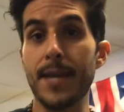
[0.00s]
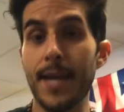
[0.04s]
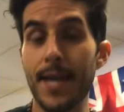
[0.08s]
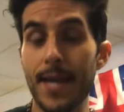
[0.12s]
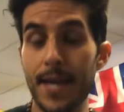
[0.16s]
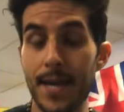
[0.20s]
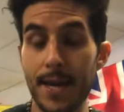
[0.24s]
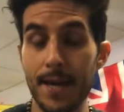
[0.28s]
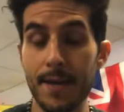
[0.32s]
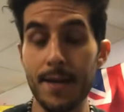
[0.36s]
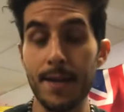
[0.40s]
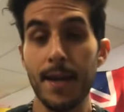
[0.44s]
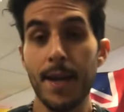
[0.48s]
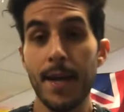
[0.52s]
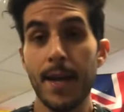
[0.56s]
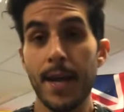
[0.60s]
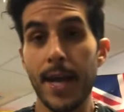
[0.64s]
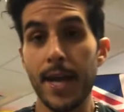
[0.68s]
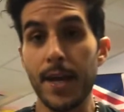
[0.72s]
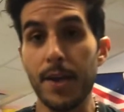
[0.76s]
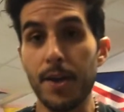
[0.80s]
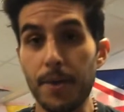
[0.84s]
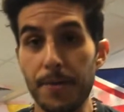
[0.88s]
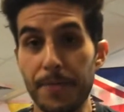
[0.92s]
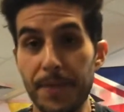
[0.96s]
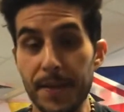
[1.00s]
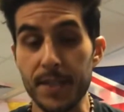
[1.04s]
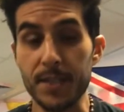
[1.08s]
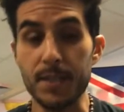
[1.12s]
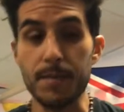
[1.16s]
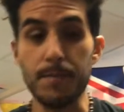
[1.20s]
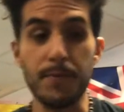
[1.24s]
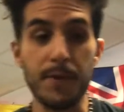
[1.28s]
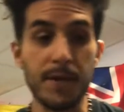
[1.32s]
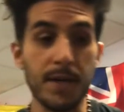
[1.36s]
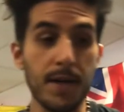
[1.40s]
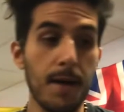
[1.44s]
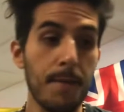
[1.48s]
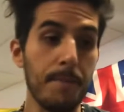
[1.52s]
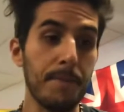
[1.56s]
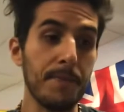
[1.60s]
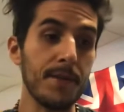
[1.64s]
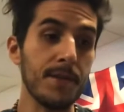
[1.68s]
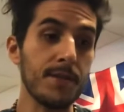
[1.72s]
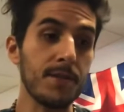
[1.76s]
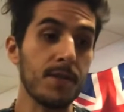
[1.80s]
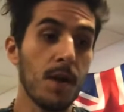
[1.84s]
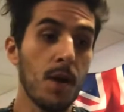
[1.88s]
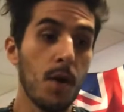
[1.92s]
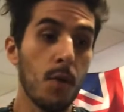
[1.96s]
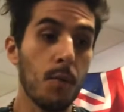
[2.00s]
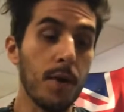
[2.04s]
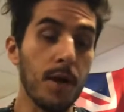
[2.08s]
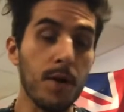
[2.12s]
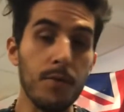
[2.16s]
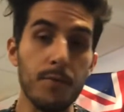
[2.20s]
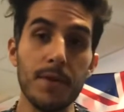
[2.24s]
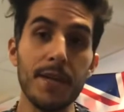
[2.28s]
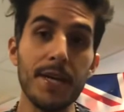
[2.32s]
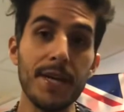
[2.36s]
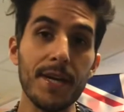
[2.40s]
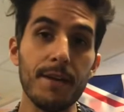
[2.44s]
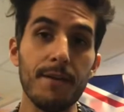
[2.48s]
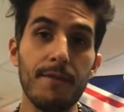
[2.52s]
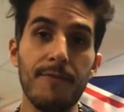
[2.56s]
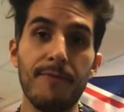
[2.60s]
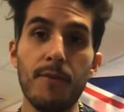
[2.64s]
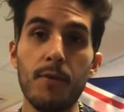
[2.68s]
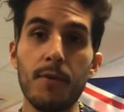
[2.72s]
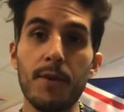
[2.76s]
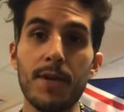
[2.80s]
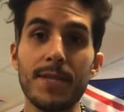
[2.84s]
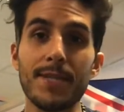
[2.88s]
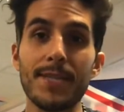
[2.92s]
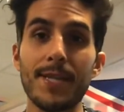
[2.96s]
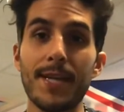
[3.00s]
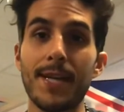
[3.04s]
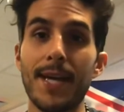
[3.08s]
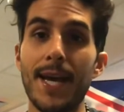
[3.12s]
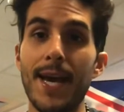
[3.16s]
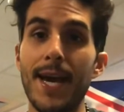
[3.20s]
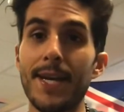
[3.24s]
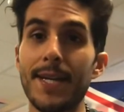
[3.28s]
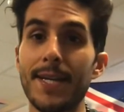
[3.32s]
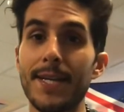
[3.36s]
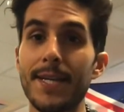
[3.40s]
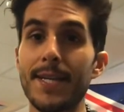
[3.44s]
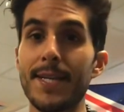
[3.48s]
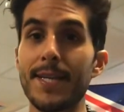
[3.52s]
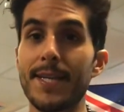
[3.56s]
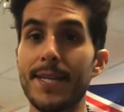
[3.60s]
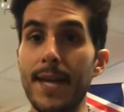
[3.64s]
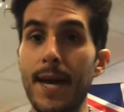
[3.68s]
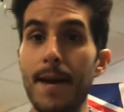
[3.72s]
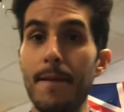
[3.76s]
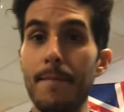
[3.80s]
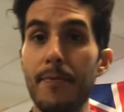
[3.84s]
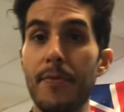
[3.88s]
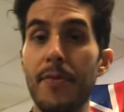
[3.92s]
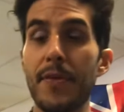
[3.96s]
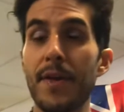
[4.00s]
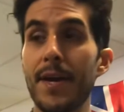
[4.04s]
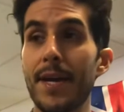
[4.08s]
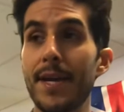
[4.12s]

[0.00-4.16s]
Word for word: And a good thing to bring up is we are really going to focus on adding depth